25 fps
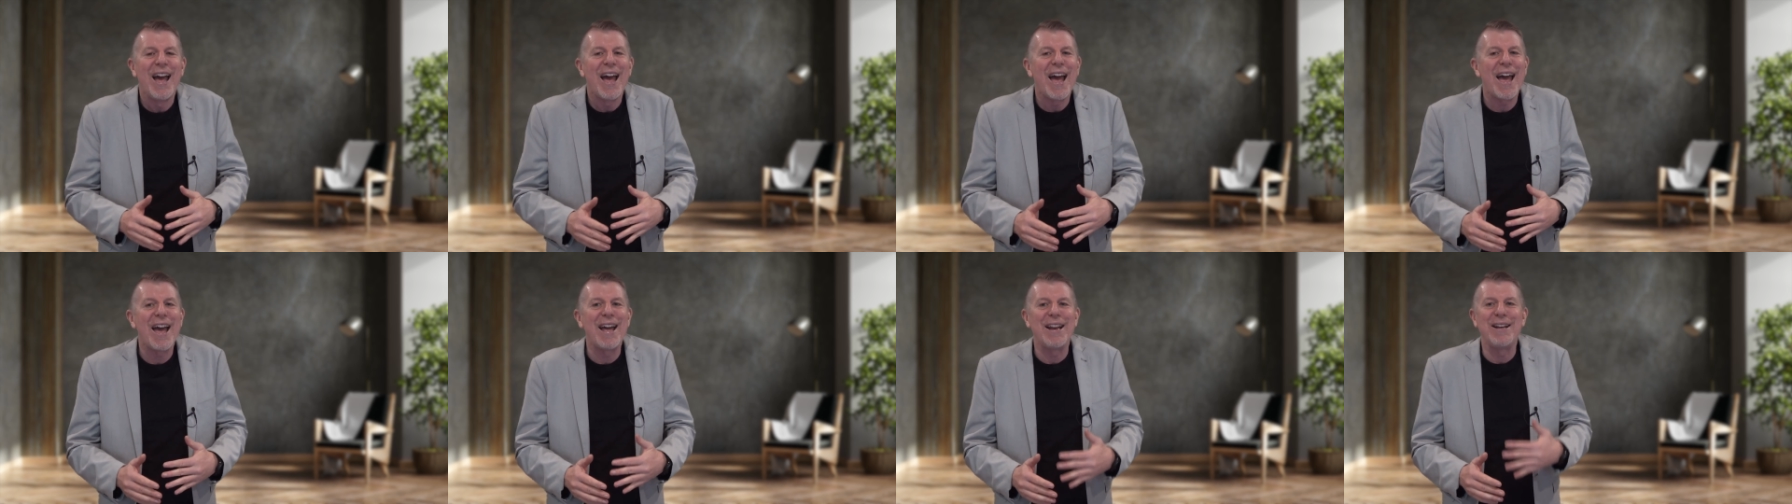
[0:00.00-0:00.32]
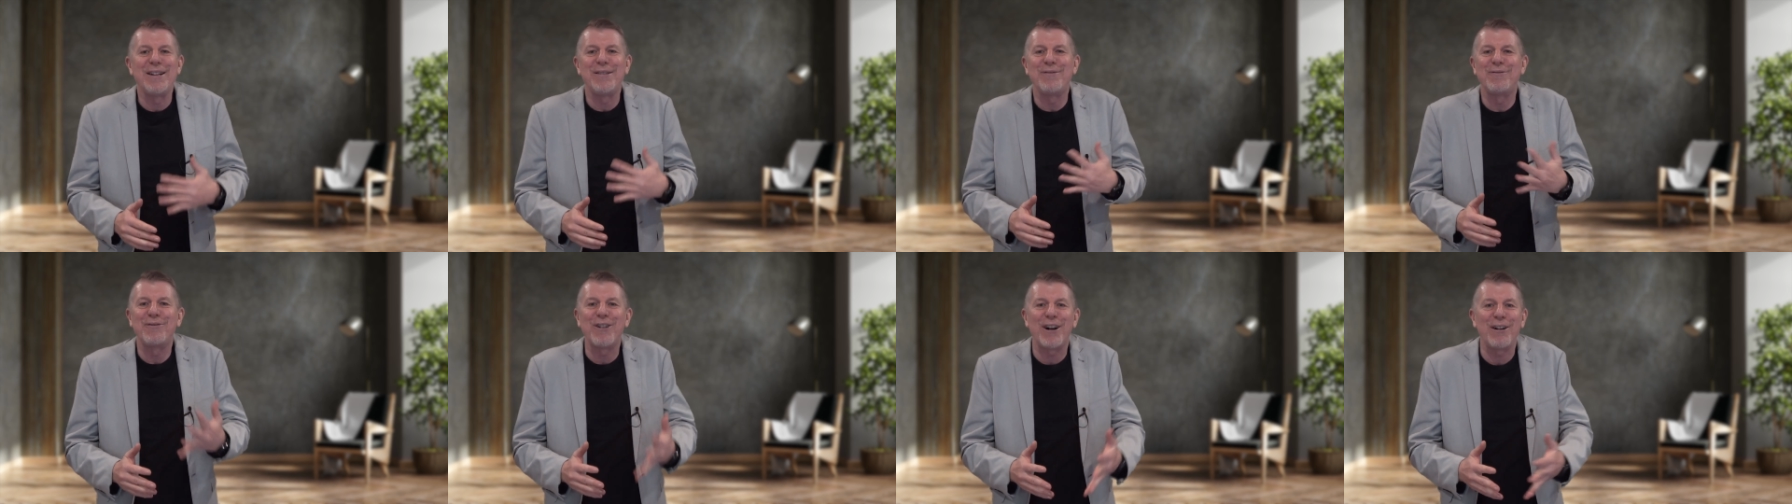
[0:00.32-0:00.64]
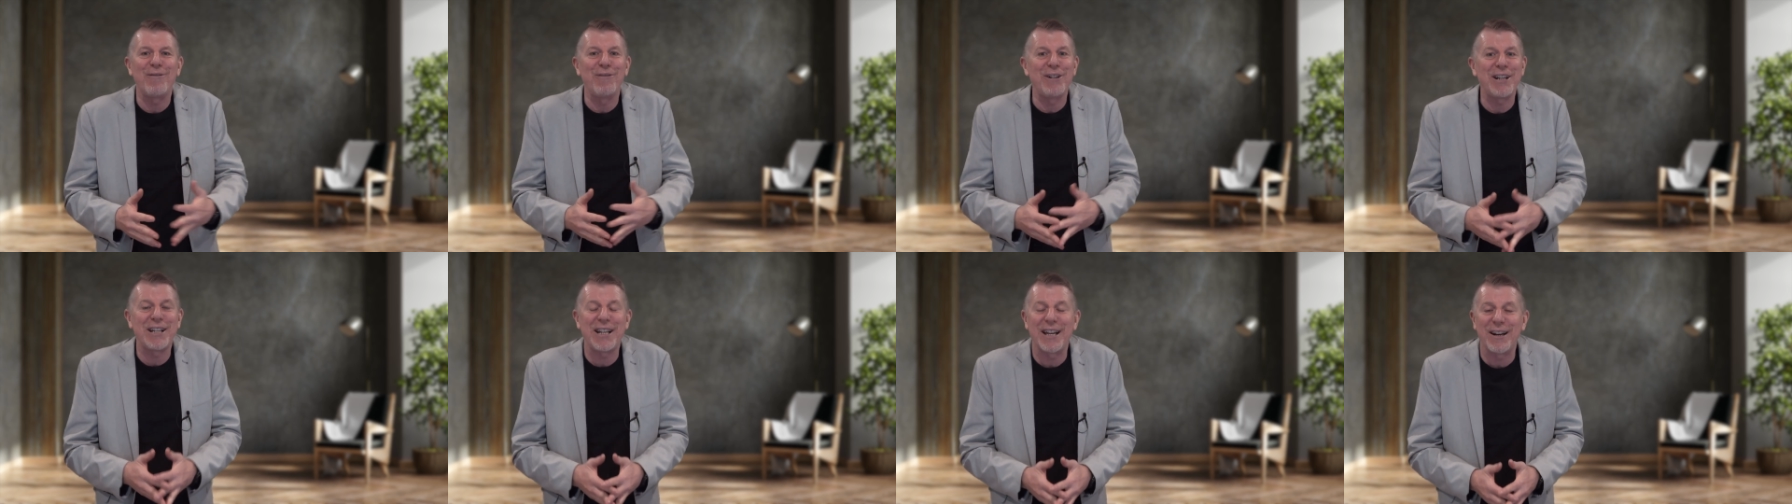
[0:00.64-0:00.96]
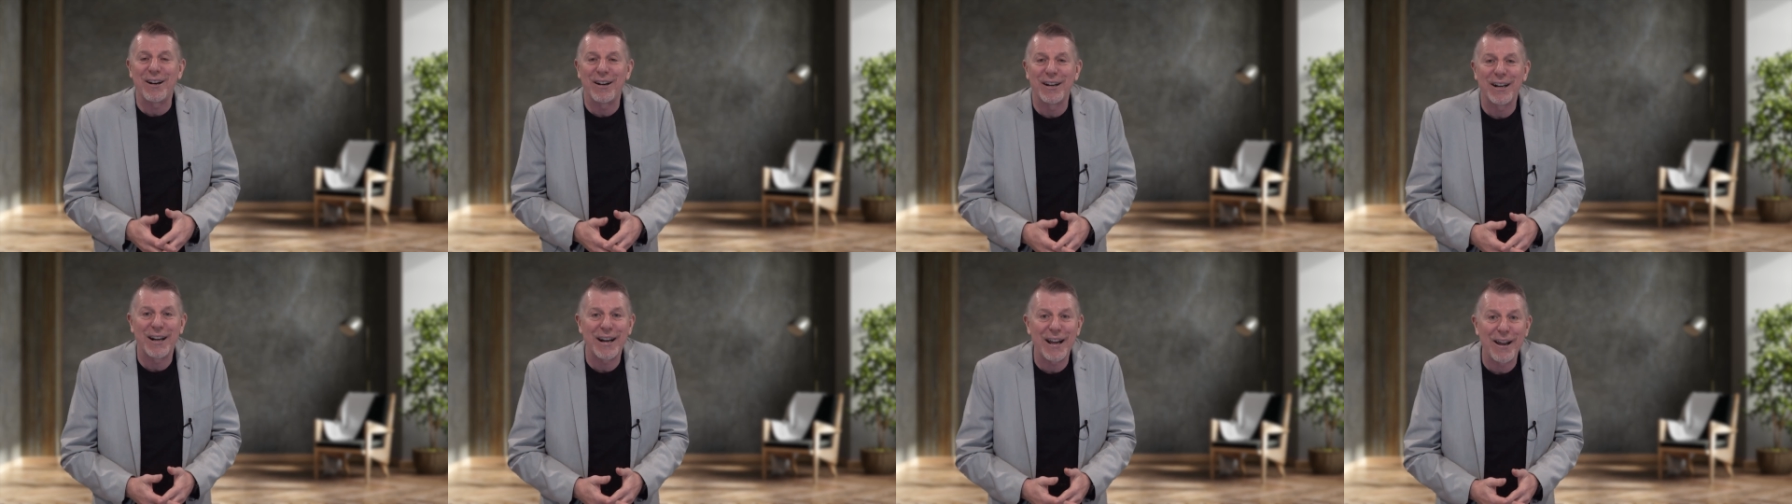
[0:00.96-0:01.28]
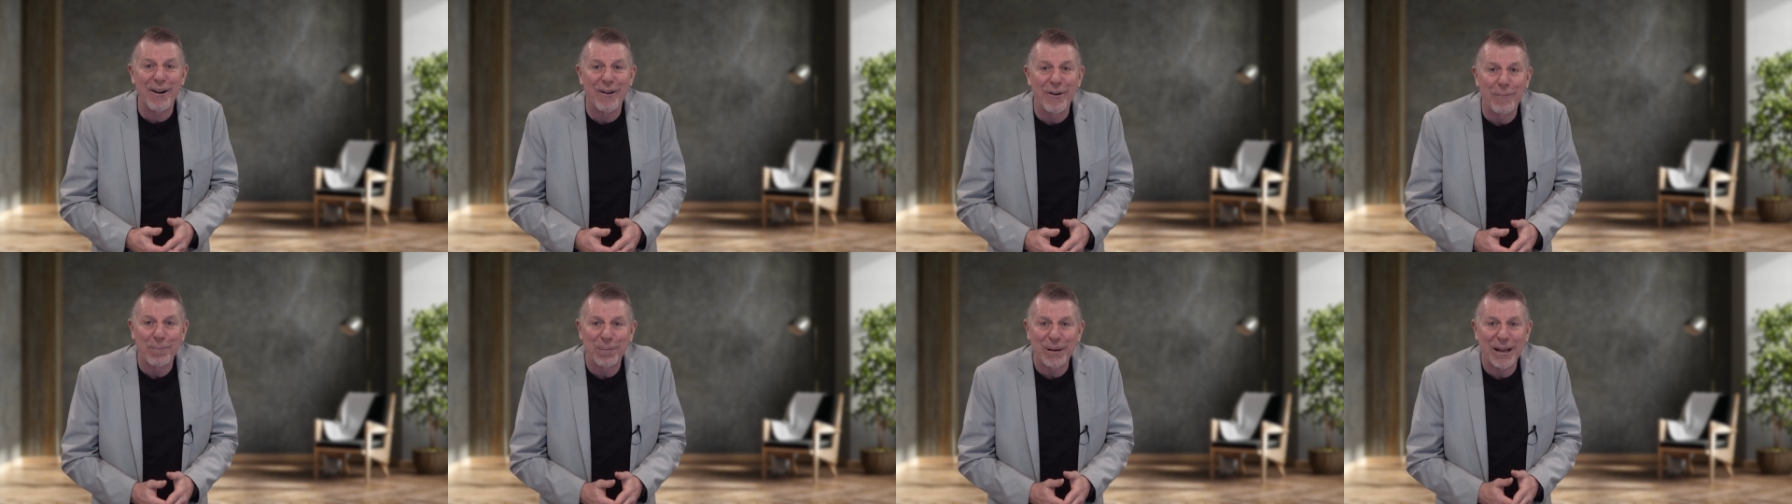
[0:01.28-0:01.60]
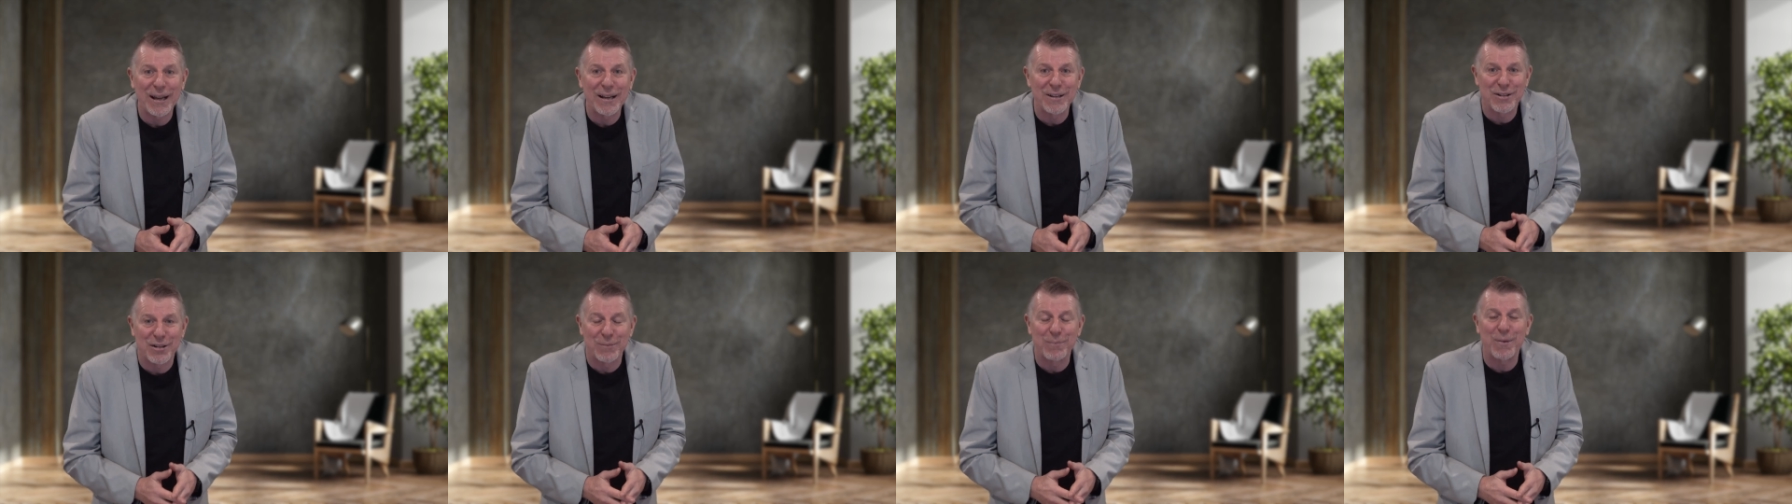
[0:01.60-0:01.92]
and we get on an
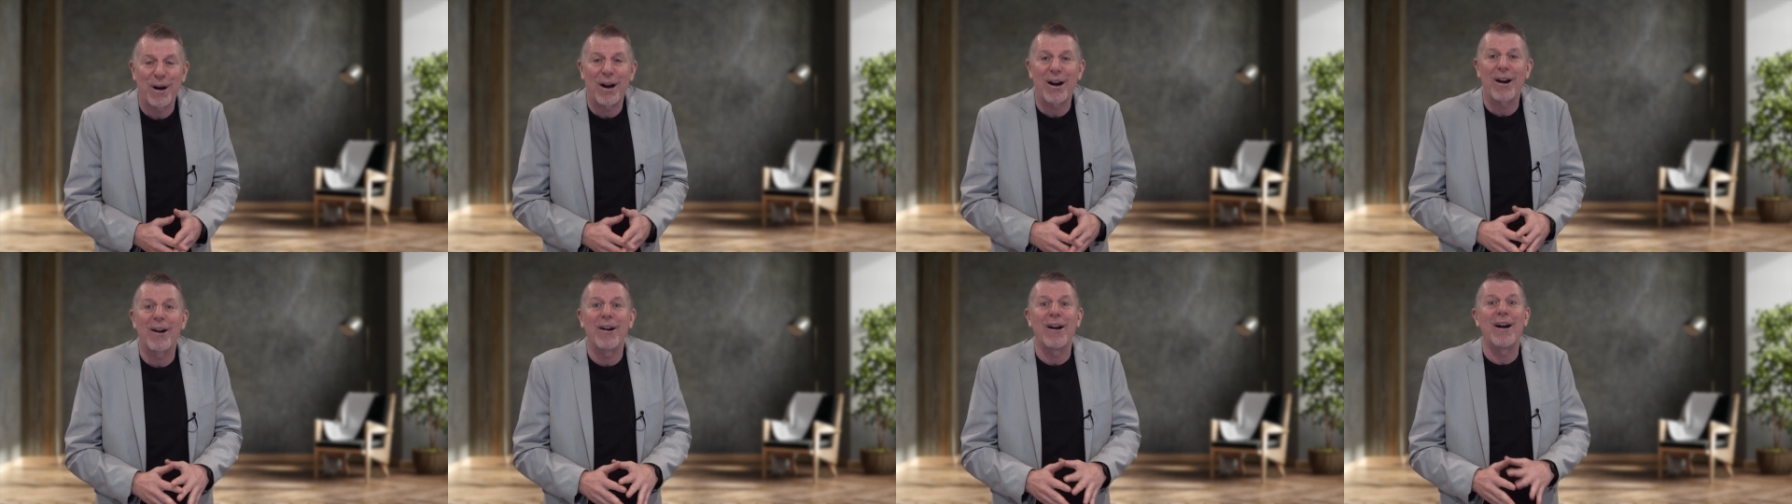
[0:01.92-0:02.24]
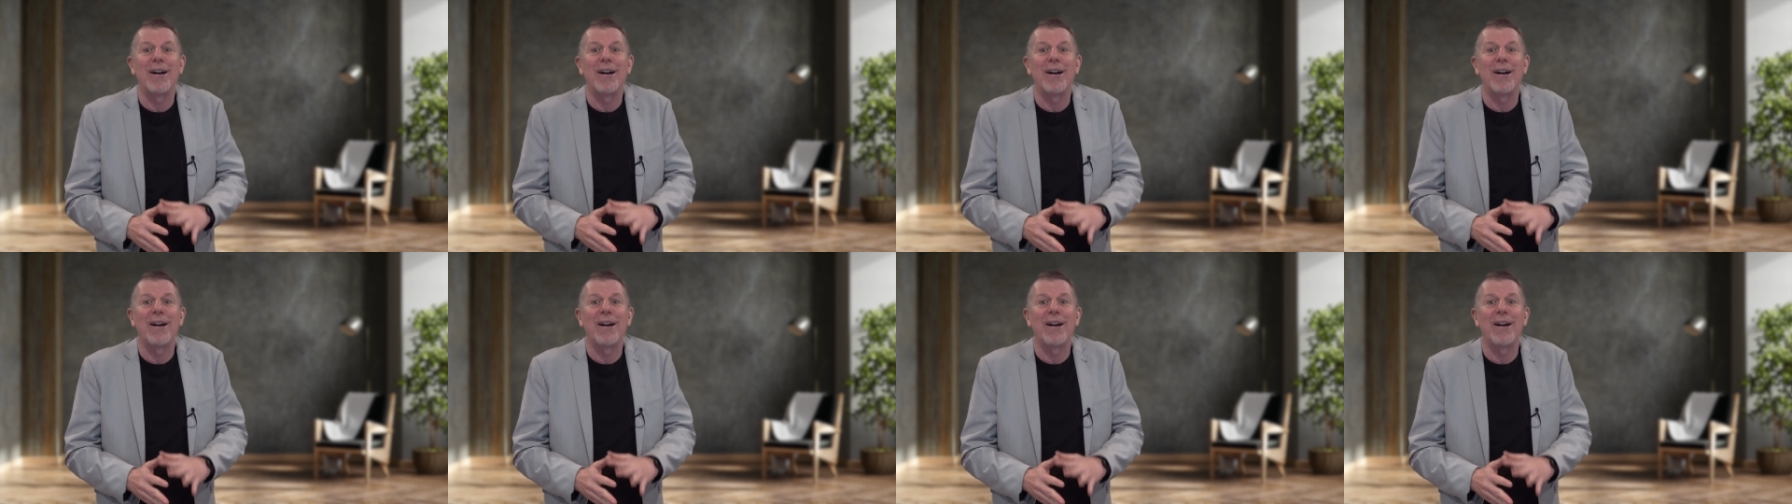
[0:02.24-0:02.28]
aeroplane tomorrow